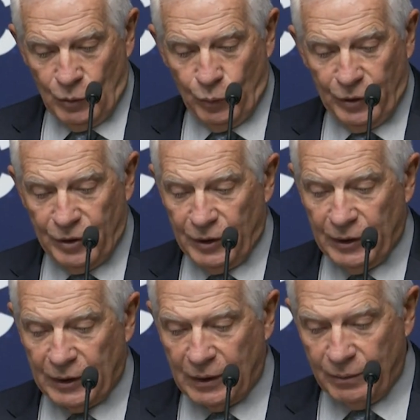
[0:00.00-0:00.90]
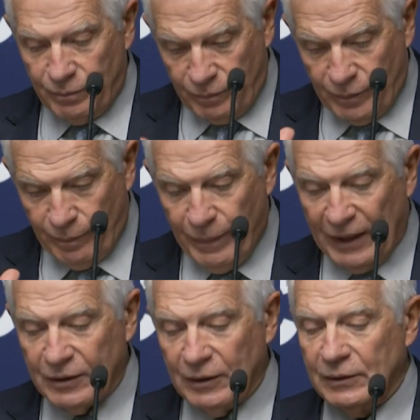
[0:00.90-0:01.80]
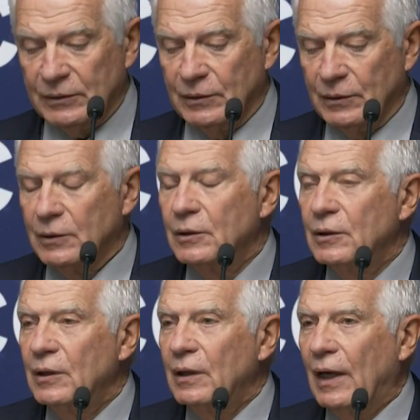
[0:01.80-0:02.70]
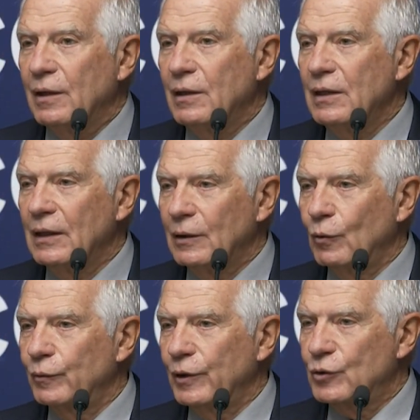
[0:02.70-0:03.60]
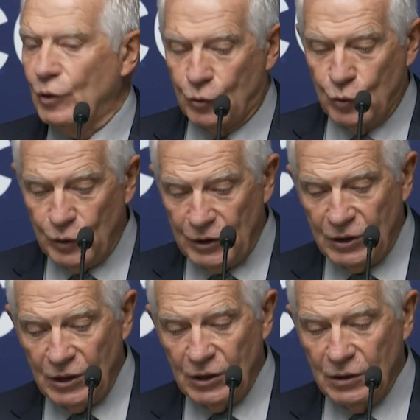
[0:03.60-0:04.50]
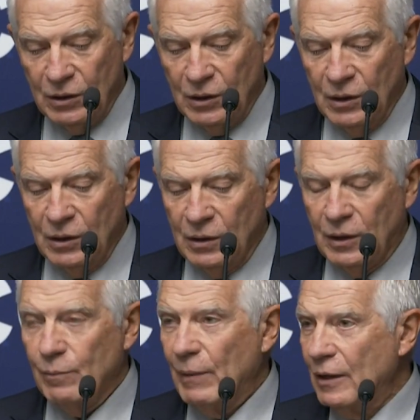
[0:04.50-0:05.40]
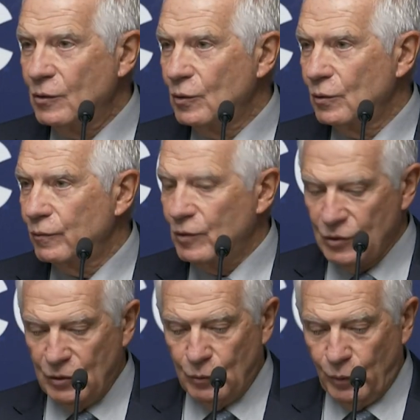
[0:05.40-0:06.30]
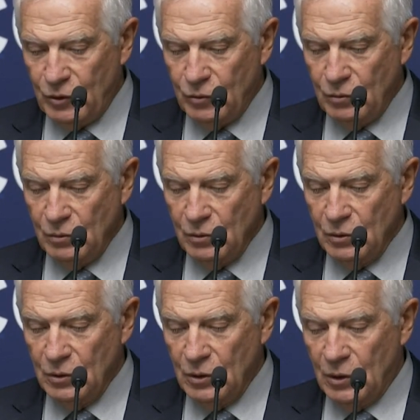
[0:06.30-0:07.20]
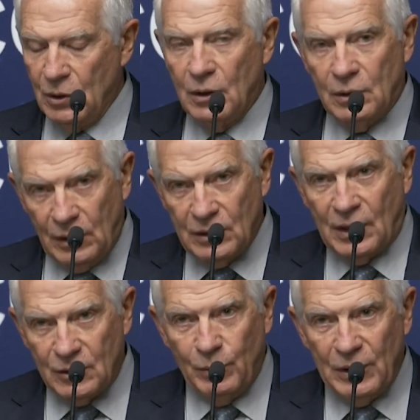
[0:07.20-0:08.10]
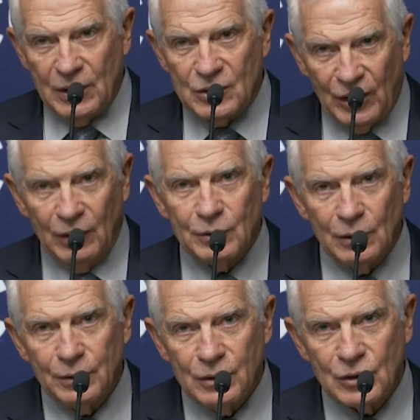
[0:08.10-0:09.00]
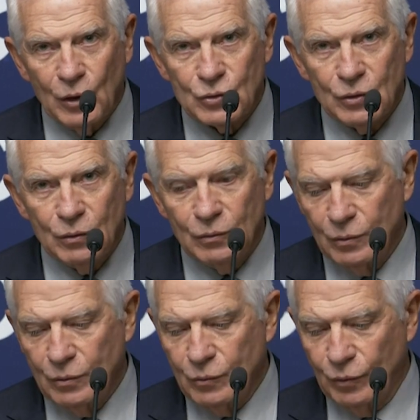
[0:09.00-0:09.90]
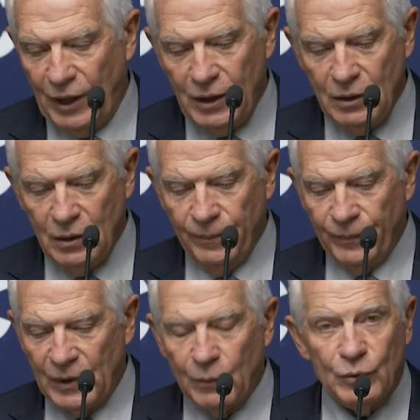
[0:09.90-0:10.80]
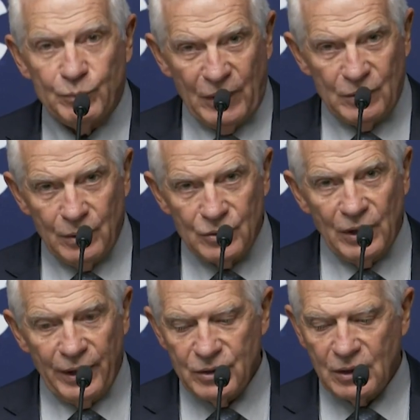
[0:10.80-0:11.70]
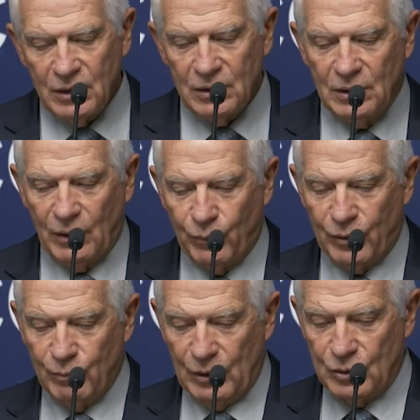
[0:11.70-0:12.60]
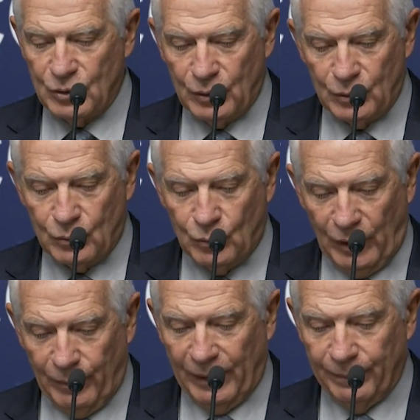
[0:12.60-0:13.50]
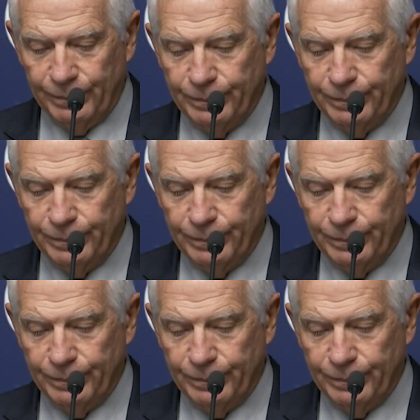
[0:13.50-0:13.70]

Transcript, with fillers: with a better idea of the security dimension of this situation. This has been a central discussion today with President Zelensky and with Minister Kuleba.